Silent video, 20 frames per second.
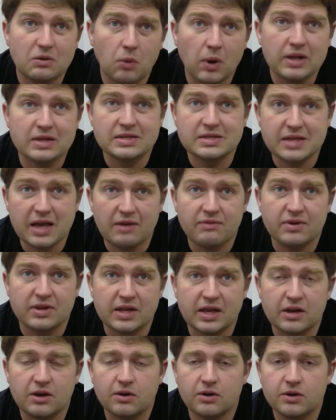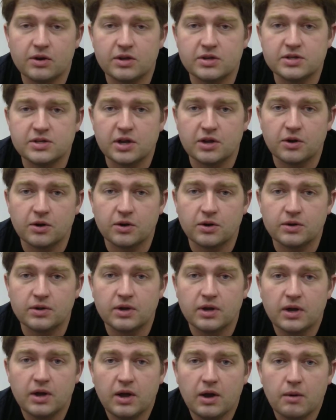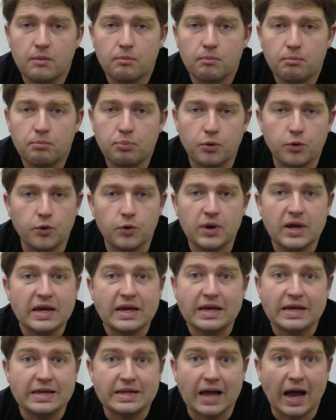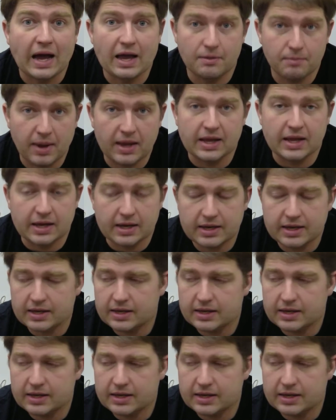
170, you're considered pre-diabetic.